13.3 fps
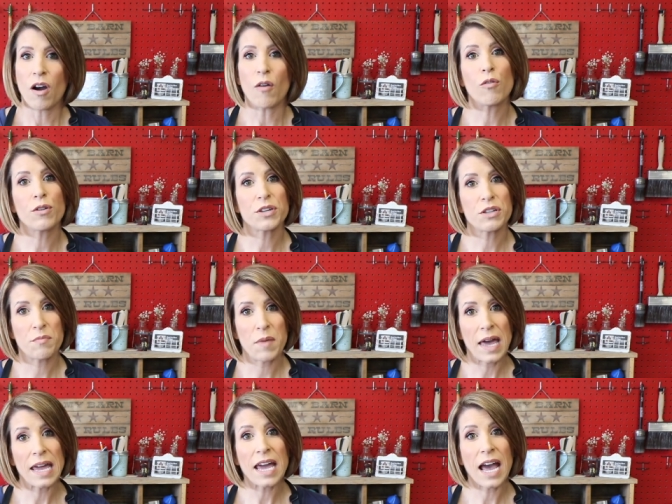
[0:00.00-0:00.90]
or you
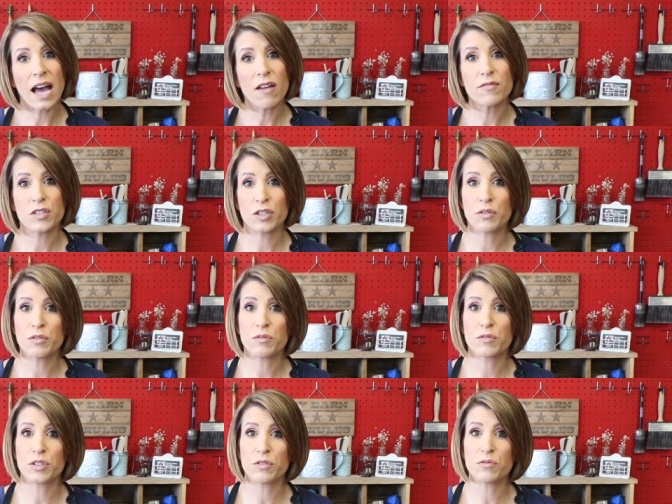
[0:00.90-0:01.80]
may have
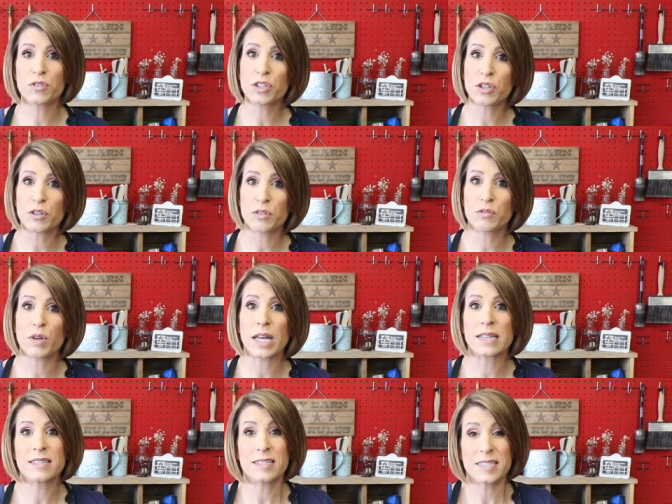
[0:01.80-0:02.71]
to do two
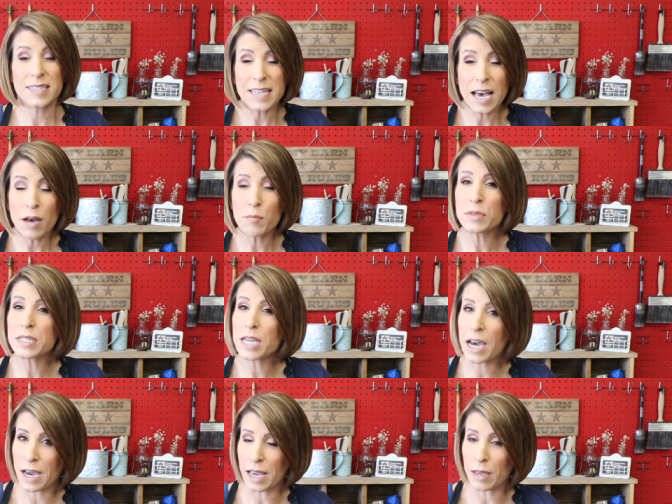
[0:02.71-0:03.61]
and
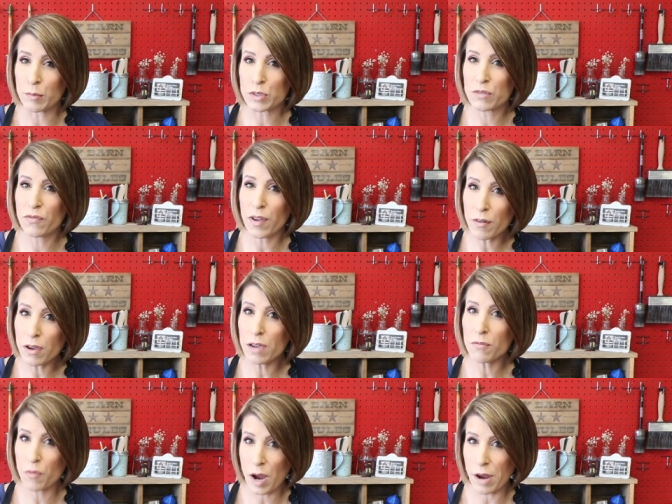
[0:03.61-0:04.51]
sometimes,
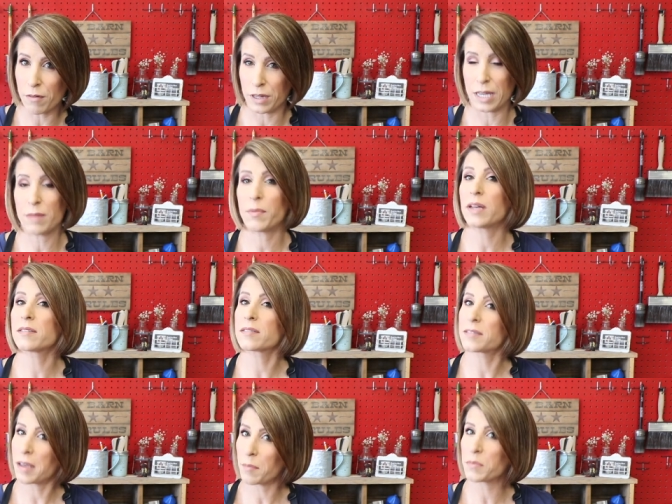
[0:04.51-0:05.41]
very rarely, but
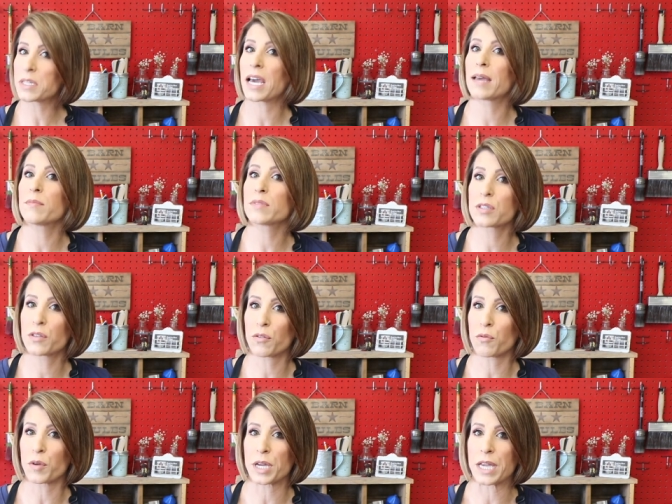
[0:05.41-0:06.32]
sometimes
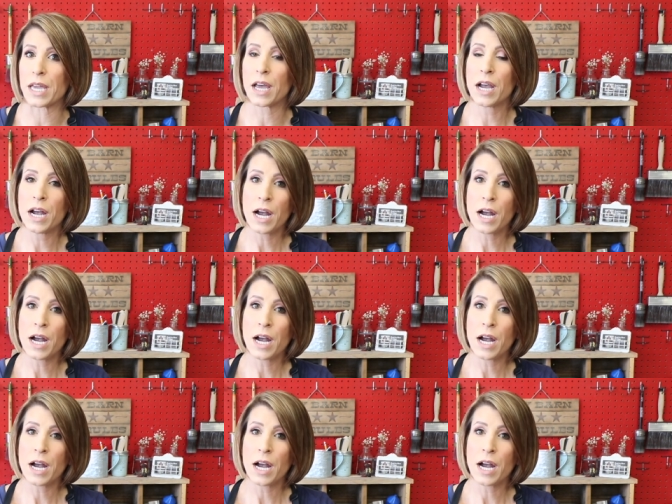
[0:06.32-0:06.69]
three.